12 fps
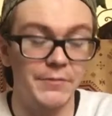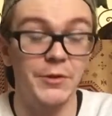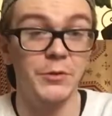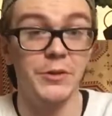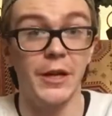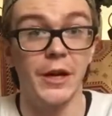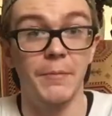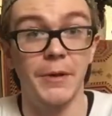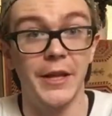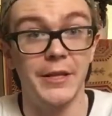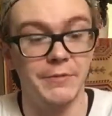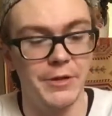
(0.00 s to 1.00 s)
views I got on my
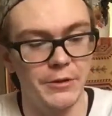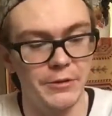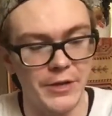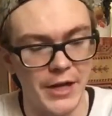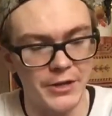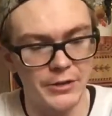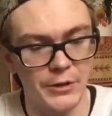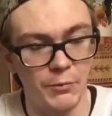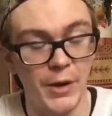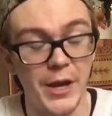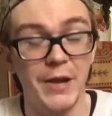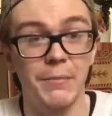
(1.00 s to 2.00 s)
last video is actually
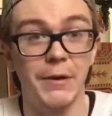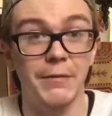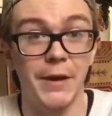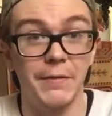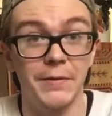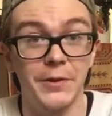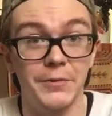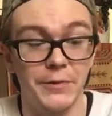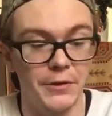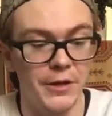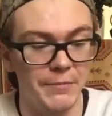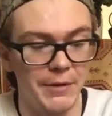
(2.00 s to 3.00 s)
way above average for
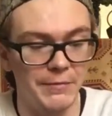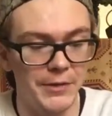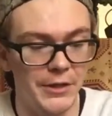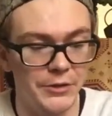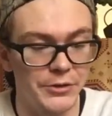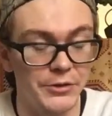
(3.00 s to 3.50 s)
a lot of my videos,